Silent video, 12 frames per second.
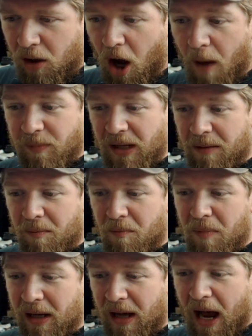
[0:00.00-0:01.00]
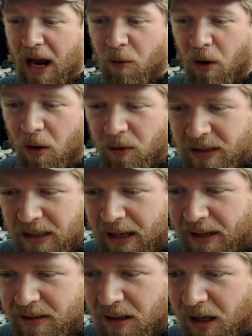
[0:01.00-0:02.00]
Compton McCairo
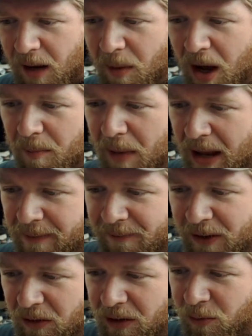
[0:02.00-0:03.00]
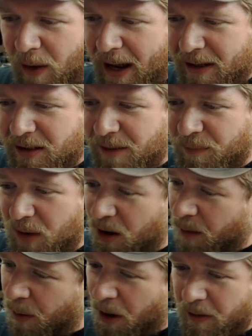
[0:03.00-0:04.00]
says, come on, man, Phil and Rex
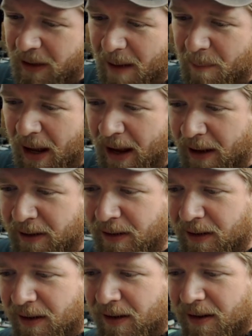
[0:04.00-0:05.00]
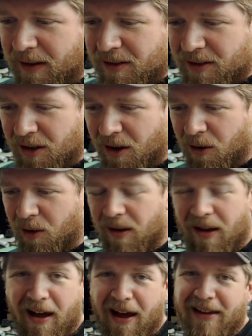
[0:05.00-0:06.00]
are a part of that band.
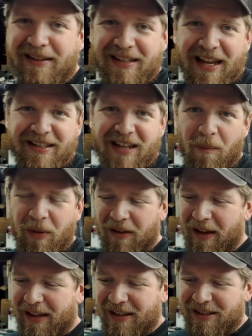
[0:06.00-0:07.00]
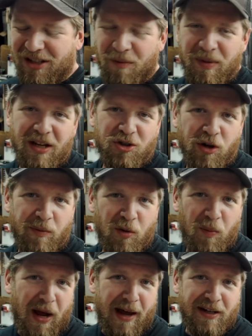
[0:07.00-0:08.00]
So I had said something like it should be a
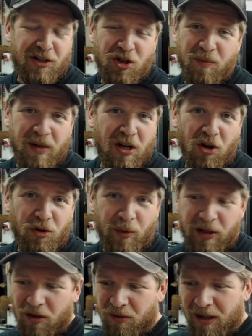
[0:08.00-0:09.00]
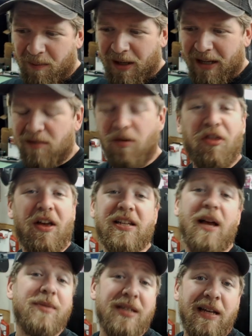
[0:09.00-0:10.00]
tribute band, it shouldn't be called a reunion, because the
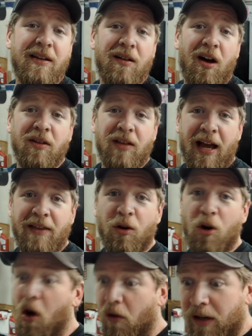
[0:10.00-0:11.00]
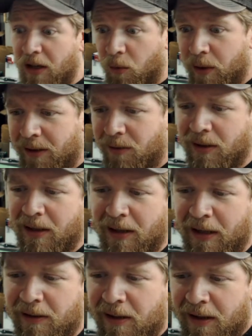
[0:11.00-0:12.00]
things I'm seeing online, they're calling it a
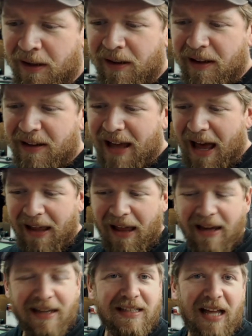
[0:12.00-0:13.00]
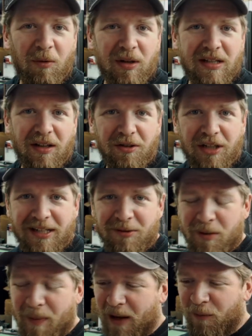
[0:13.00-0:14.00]
reunion, and yeah, I guess that was a little
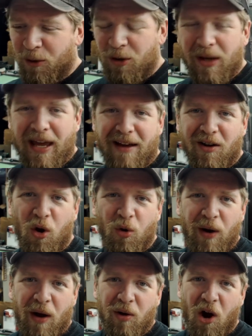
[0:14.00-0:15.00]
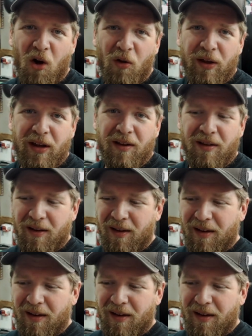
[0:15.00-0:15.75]
disrespectful. You can't go around calling